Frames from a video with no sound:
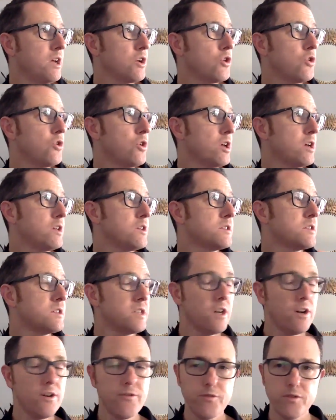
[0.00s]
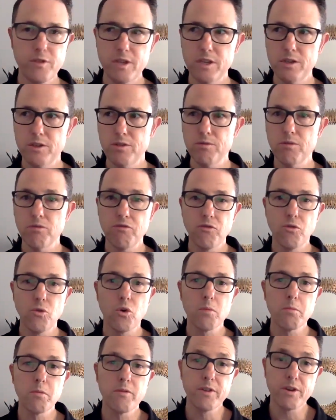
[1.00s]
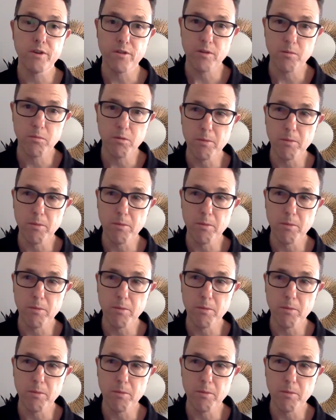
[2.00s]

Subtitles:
could itself lead to a form of irritable